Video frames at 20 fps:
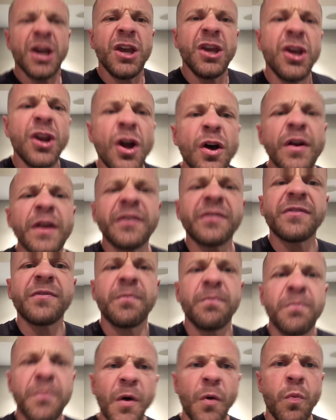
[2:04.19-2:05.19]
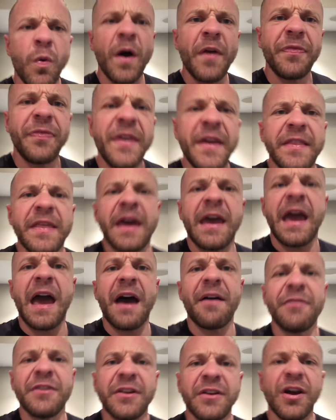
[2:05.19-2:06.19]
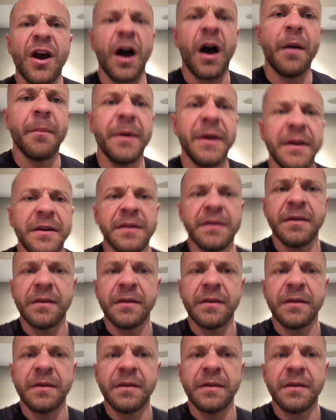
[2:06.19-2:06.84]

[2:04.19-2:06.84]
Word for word: You notice the one thing they have in common